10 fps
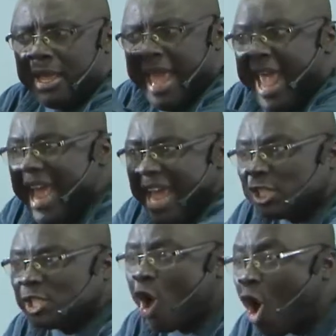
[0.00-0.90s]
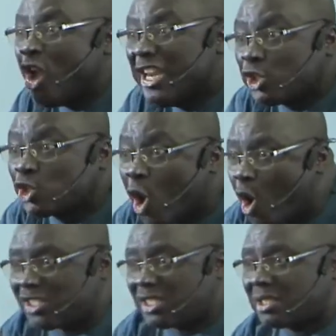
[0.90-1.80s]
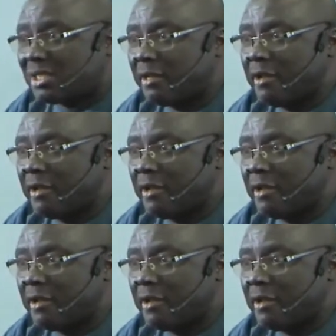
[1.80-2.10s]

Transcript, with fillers: He is your only source.